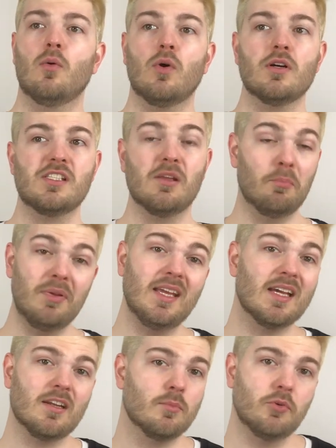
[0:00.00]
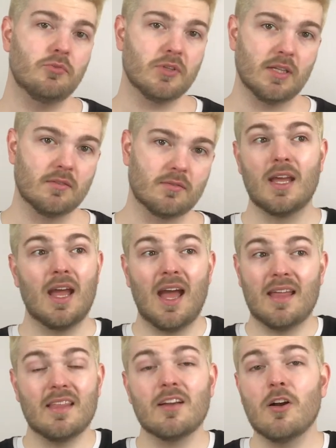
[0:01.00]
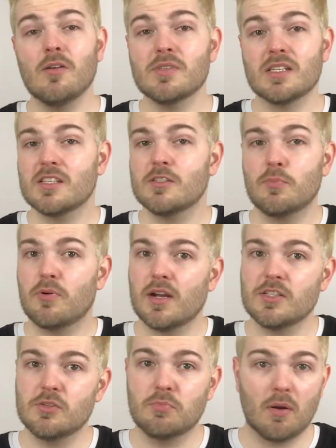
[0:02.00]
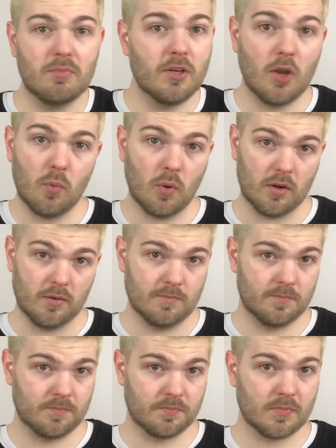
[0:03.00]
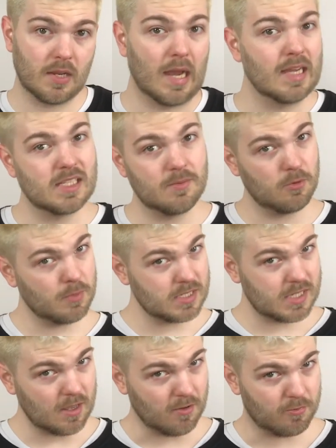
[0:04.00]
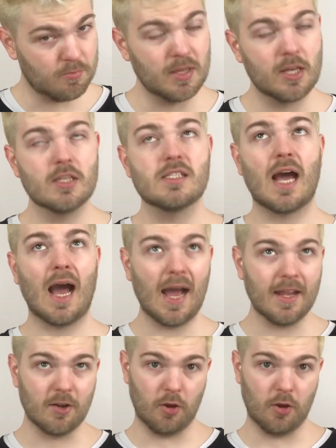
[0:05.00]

was be in a movie. And that comes as a surprise to probably no one, except for myself, because I